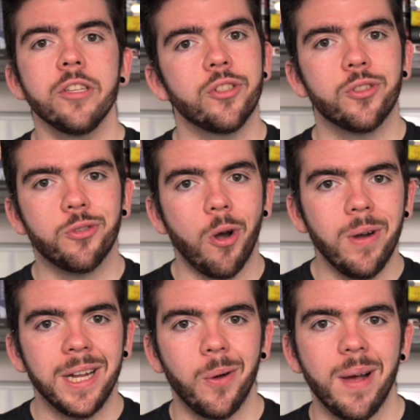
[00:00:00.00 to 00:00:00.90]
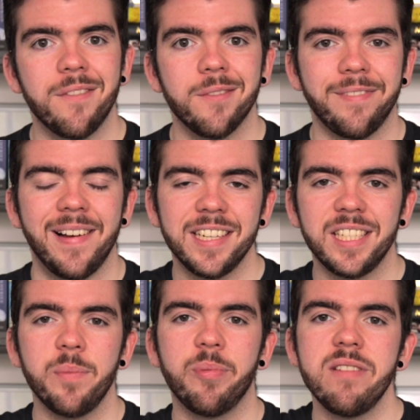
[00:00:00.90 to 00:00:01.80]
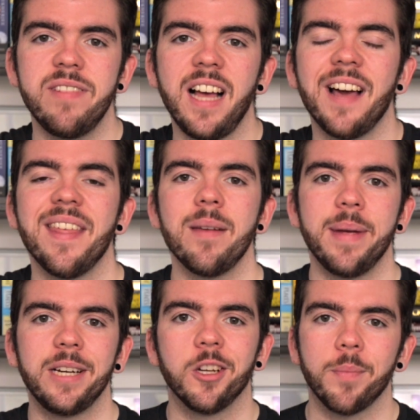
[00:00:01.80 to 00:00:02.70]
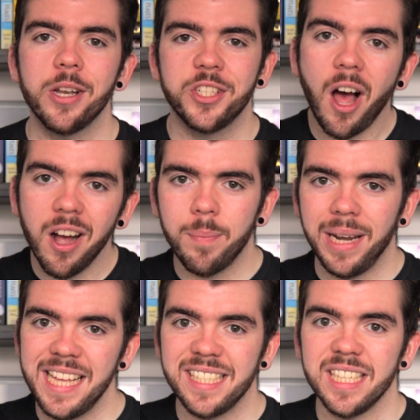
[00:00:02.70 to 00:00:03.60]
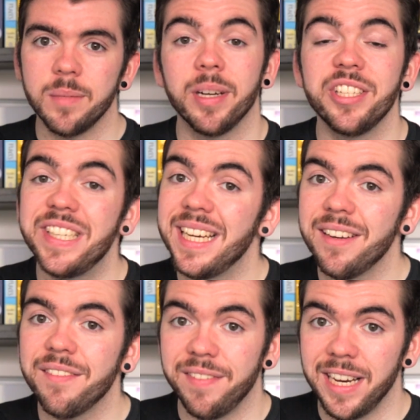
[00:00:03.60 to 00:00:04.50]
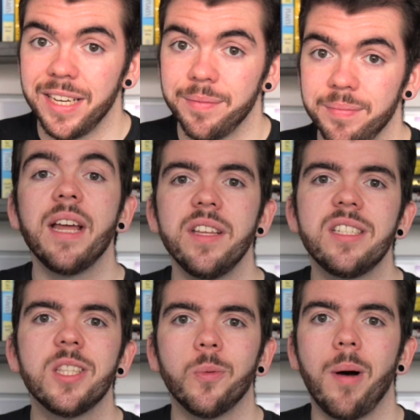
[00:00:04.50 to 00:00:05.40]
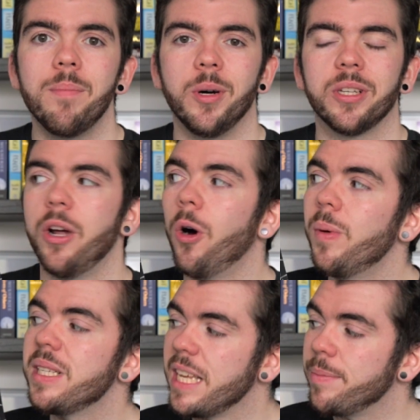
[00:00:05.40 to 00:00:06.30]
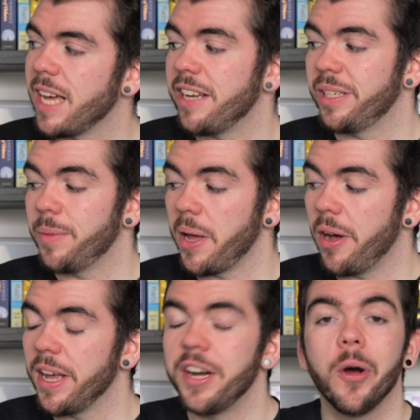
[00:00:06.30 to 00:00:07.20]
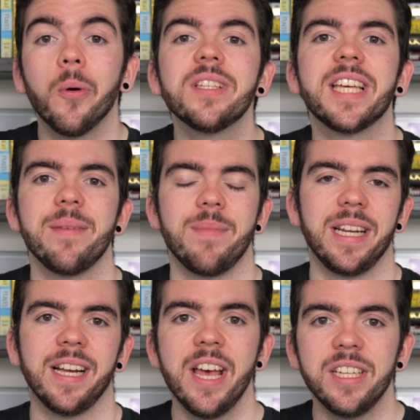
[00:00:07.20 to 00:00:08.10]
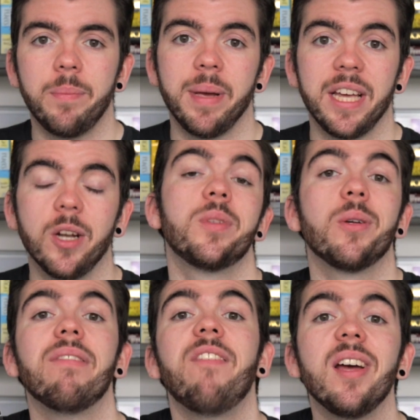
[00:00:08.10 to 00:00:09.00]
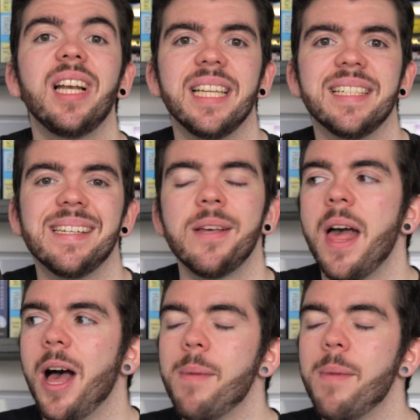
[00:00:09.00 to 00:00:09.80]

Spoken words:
Strolling away from fantasy briefly, I then picked up Dark Places by Gillian Flynn. Now, this is the one book that always keeps catching my eye, and I always keep meaning to pick it up, so I finally did.